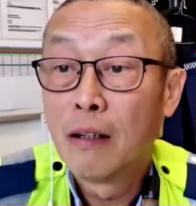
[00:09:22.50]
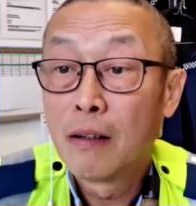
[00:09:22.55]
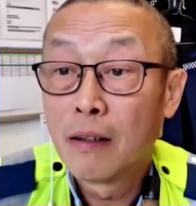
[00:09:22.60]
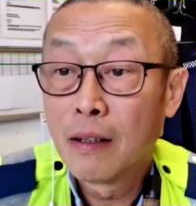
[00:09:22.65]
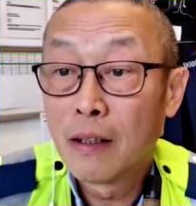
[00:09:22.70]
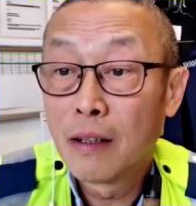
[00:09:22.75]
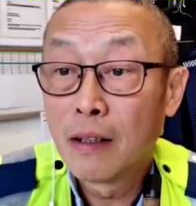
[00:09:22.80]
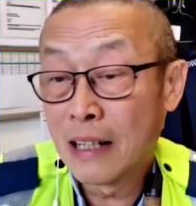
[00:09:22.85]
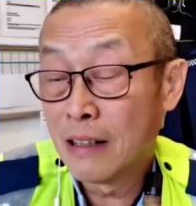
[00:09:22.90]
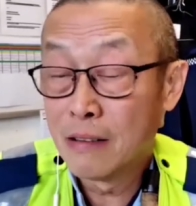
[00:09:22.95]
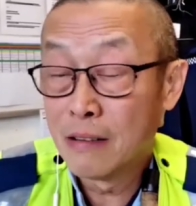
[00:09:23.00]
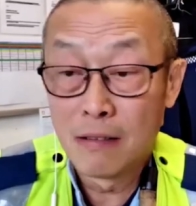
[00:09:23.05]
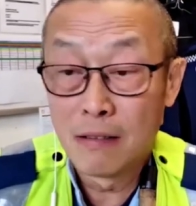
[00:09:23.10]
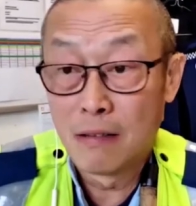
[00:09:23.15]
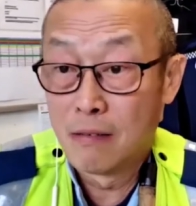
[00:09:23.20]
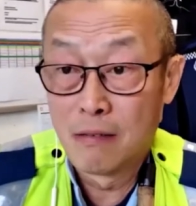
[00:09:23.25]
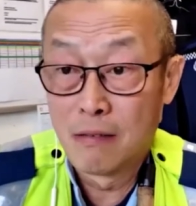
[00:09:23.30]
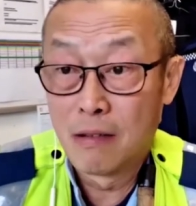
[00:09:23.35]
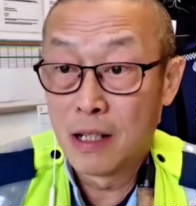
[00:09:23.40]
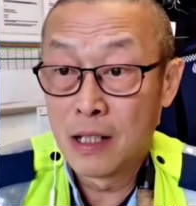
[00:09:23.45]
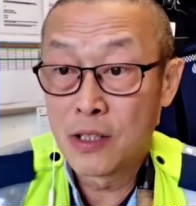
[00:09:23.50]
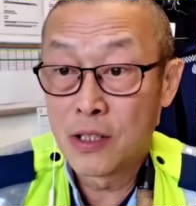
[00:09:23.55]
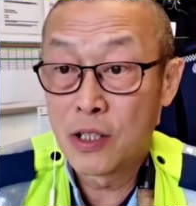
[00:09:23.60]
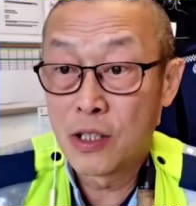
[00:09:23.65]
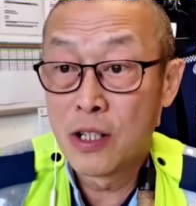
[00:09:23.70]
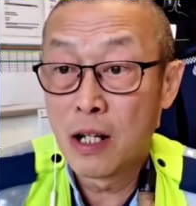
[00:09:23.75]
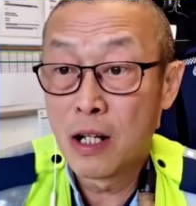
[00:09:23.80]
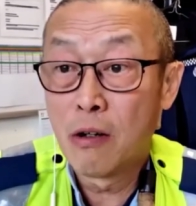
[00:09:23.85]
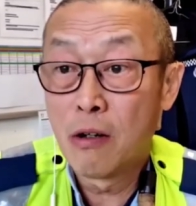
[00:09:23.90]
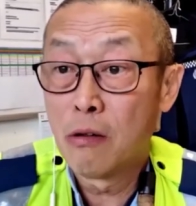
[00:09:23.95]
then it's
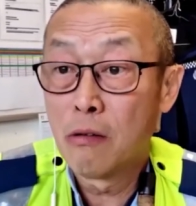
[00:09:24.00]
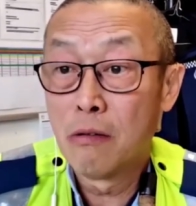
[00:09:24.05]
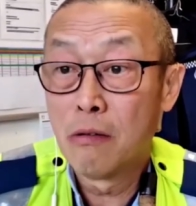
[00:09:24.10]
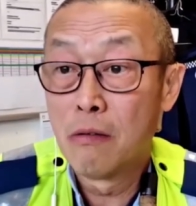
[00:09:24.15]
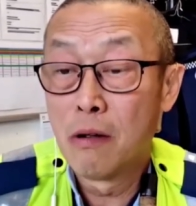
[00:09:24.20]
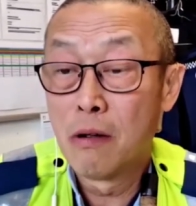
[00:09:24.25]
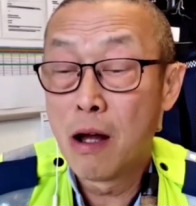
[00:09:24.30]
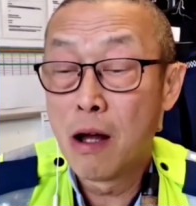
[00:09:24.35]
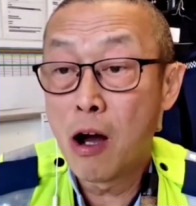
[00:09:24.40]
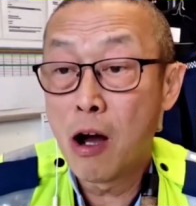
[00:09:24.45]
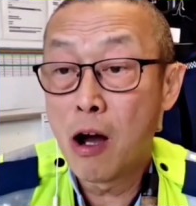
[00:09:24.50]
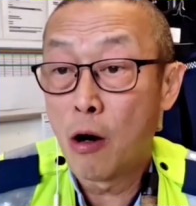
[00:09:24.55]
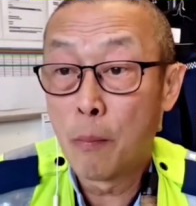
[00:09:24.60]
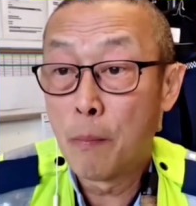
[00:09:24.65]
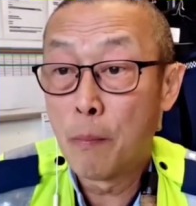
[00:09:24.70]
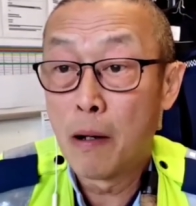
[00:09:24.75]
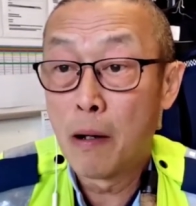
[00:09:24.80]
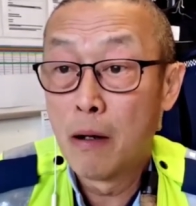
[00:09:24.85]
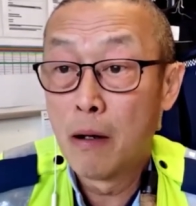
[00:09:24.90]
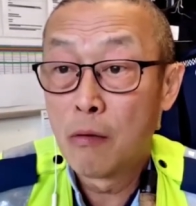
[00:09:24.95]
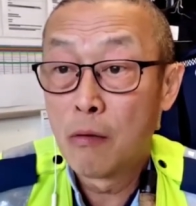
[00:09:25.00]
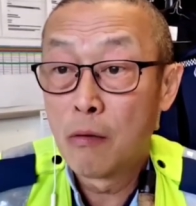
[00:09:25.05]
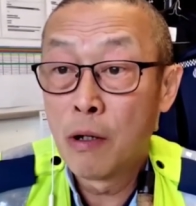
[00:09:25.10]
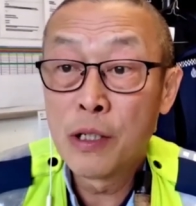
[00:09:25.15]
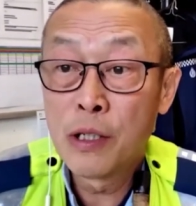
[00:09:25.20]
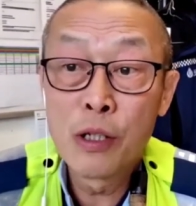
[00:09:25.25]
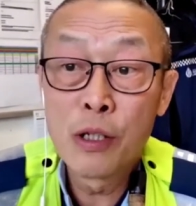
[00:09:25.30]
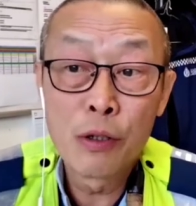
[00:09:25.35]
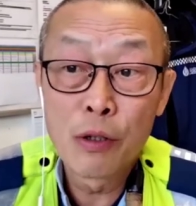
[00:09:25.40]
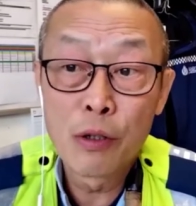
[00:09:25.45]
no help when
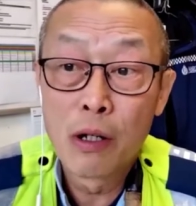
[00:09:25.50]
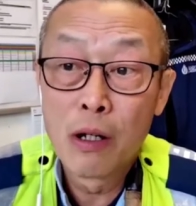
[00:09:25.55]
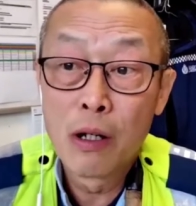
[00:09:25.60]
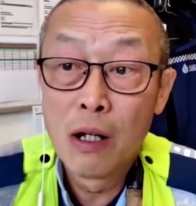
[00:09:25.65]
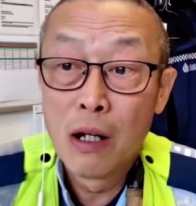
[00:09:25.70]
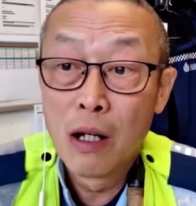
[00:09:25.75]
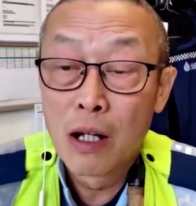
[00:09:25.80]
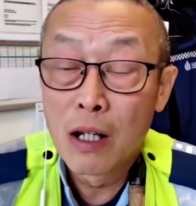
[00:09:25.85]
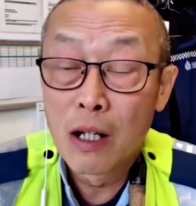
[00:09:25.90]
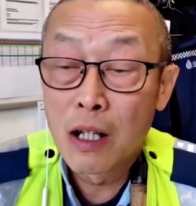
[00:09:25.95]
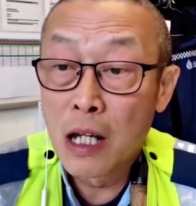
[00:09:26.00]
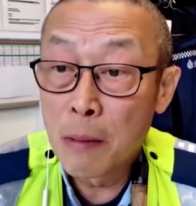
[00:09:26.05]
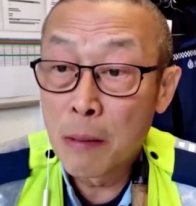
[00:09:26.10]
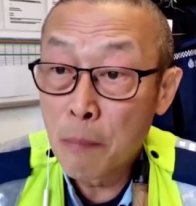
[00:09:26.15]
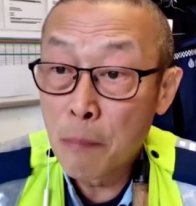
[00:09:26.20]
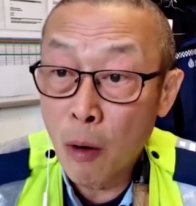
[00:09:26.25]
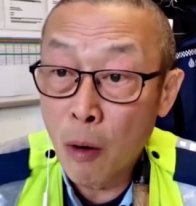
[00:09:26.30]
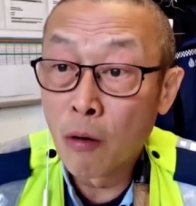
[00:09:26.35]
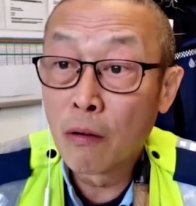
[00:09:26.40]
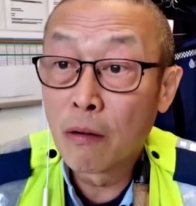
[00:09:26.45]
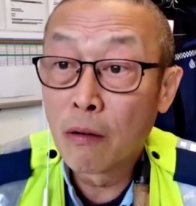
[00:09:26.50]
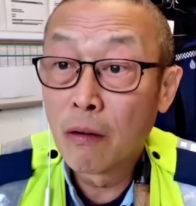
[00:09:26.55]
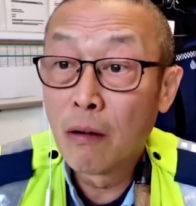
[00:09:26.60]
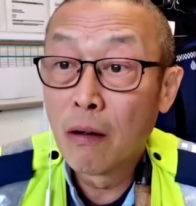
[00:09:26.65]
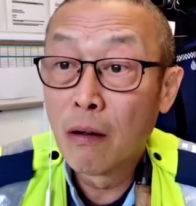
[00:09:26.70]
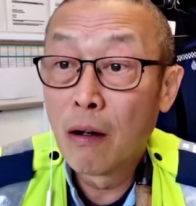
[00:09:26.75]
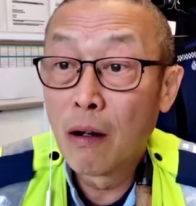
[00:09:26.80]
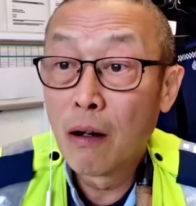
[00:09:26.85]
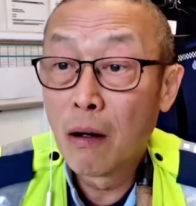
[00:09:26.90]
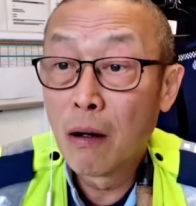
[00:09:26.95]
you keep on
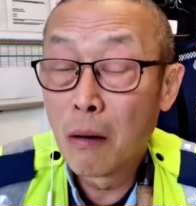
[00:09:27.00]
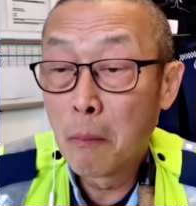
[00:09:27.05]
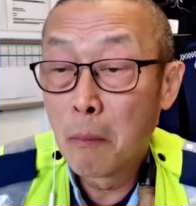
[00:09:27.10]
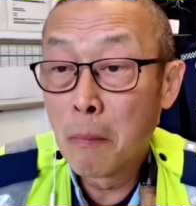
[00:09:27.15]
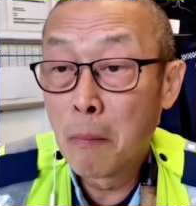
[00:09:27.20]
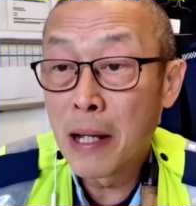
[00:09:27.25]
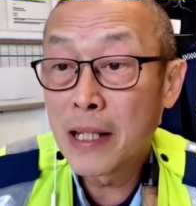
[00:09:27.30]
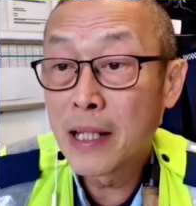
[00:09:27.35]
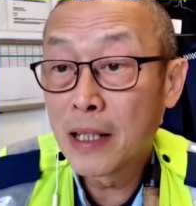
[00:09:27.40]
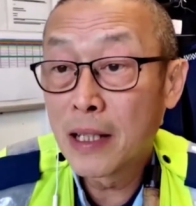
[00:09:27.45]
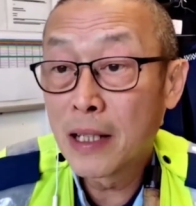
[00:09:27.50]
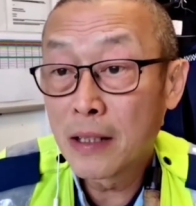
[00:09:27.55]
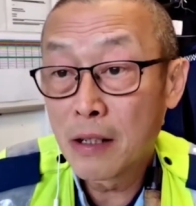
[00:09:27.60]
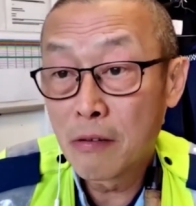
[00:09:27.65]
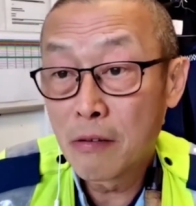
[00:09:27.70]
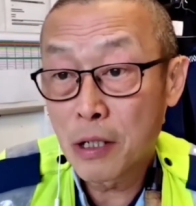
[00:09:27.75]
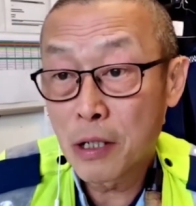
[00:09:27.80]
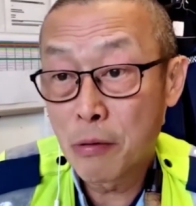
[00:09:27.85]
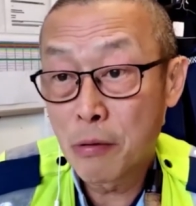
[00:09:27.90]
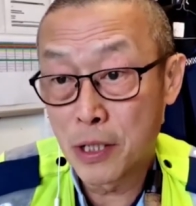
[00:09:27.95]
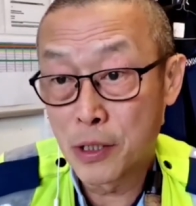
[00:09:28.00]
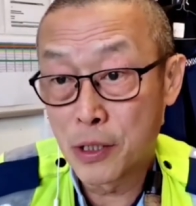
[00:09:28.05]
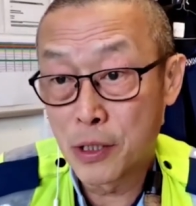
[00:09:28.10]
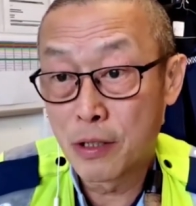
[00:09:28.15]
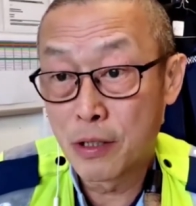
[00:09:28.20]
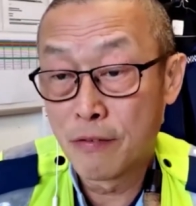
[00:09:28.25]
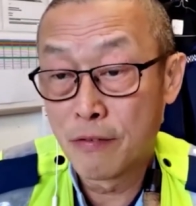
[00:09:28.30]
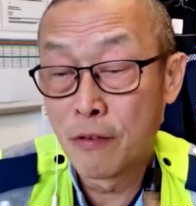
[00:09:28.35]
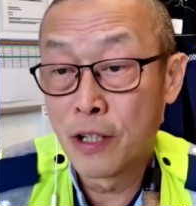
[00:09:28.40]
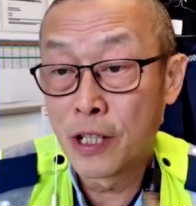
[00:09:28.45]
making the request
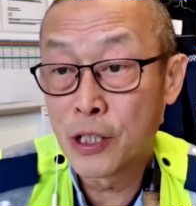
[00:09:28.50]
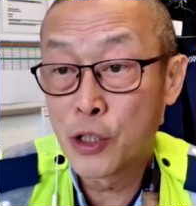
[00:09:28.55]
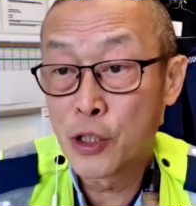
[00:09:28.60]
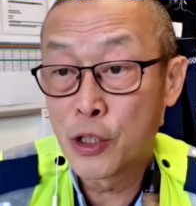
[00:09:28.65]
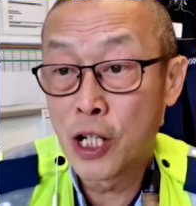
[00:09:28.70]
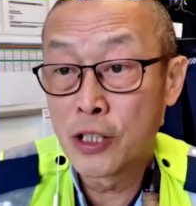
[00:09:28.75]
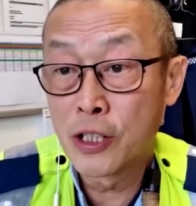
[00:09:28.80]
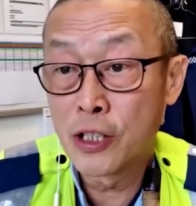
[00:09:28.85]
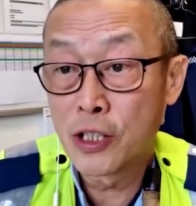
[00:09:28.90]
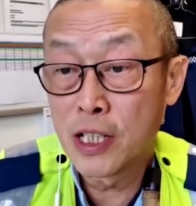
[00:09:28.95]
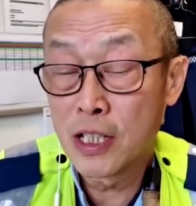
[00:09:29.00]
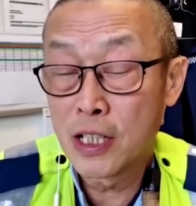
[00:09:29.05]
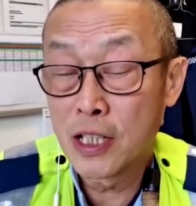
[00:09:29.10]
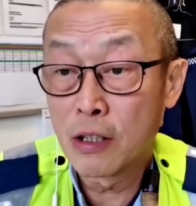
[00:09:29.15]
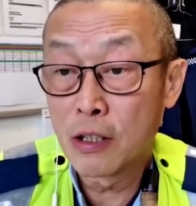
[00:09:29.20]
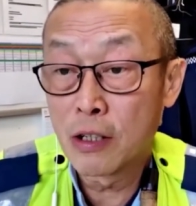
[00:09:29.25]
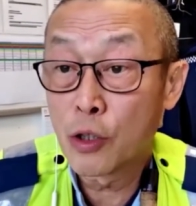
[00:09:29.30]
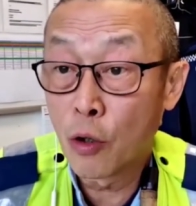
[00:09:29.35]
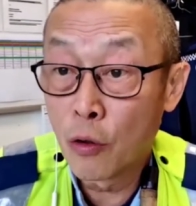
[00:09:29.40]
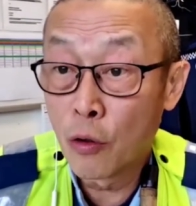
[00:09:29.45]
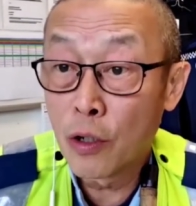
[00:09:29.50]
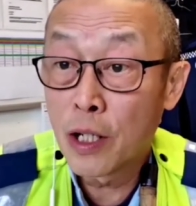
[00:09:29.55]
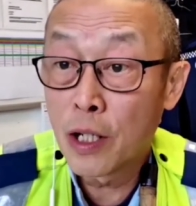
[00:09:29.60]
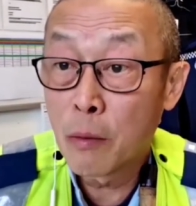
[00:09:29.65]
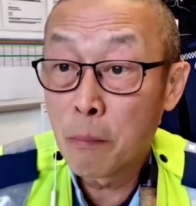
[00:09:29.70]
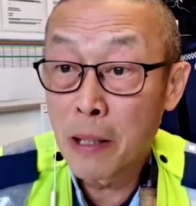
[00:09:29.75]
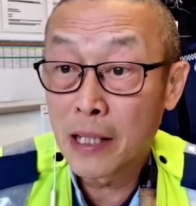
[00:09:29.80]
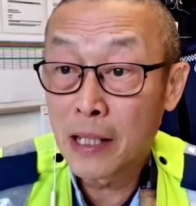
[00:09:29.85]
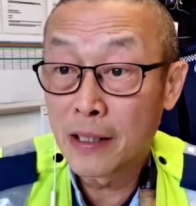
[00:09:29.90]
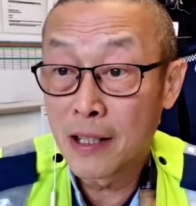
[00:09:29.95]
for exchange details, only
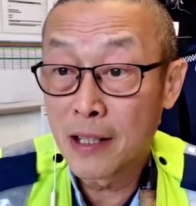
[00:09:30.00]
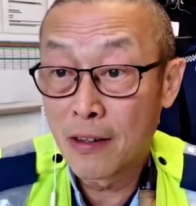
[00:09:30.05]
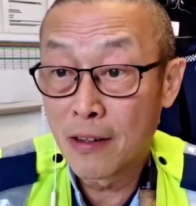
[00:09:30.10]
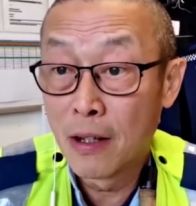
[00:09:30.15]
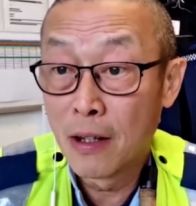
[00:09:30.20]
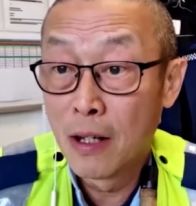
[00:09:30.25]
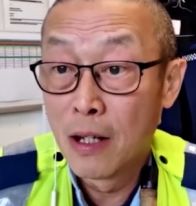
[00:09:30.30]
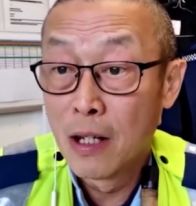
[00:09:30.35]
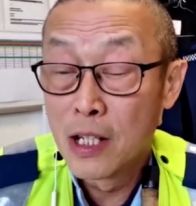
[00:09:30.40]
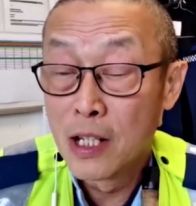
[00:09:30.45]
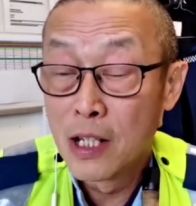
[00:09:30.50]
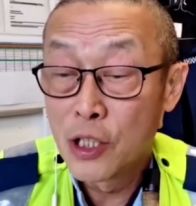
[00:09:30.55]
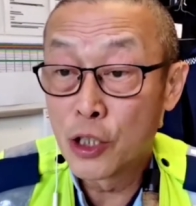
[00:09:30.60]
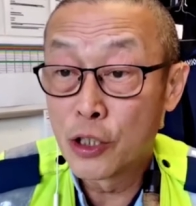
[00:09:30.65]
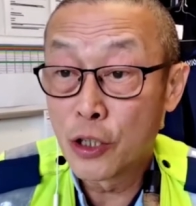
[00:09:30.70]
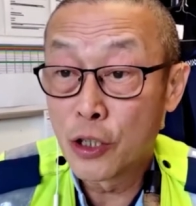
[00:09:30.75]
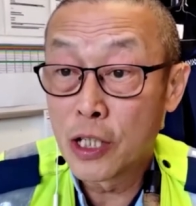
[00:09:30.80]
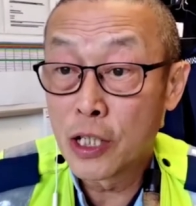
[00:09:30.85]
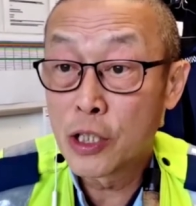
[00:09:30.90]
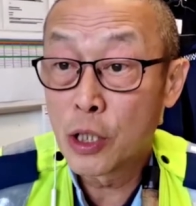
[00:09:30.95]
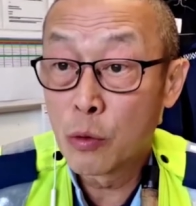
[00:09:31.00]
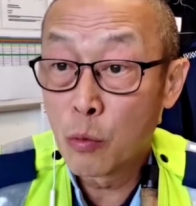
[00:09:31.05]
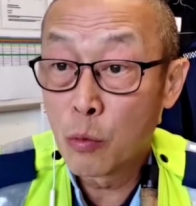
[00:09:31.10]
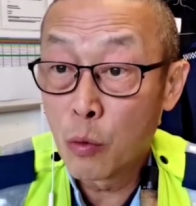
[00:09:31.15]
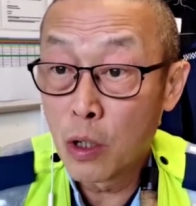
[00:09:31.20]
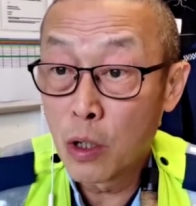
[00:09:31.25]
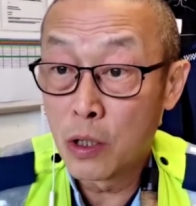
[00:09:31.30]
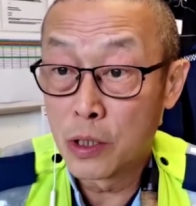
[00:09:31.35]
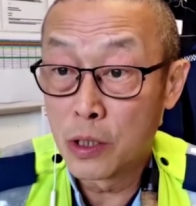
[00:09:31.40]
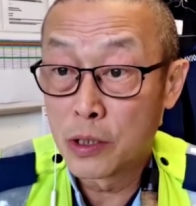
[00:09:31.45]
make the situation
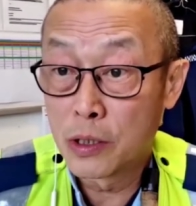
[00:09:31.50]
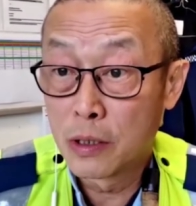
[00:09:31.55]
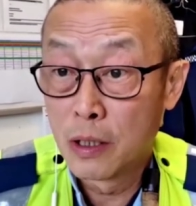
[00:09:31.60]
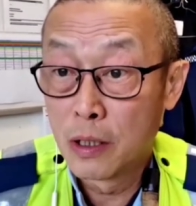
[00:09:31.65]
worse.